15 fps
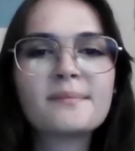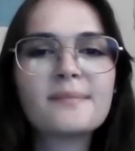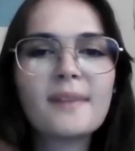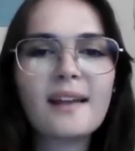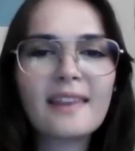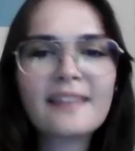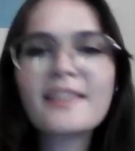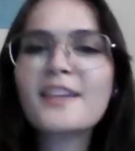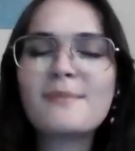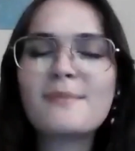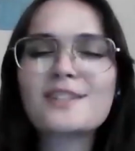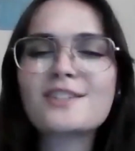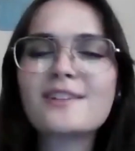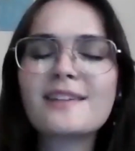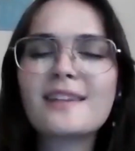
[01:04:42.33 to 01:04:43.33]
I like that you
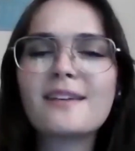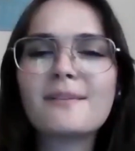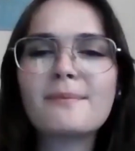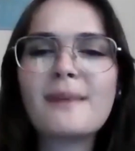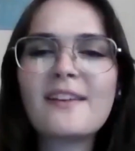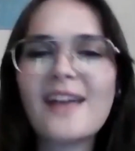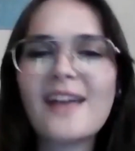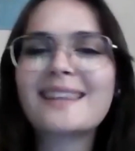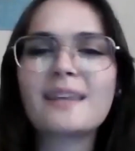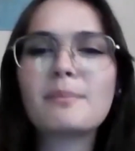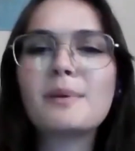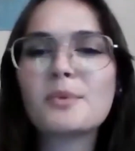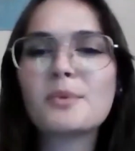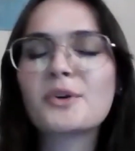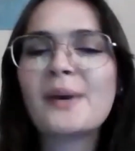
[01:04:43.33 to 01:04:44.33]
mentioned the fact that
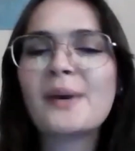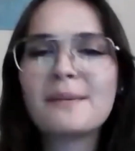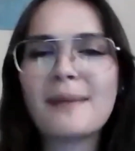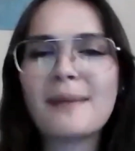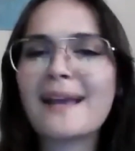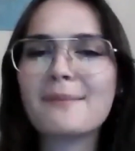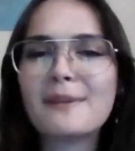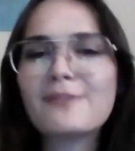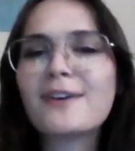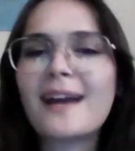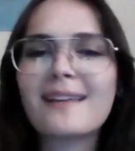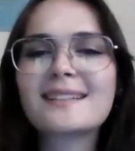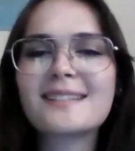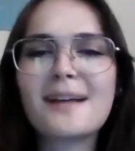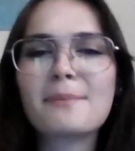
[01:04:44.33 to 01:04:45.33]
people were going to Miami for Alex Saab,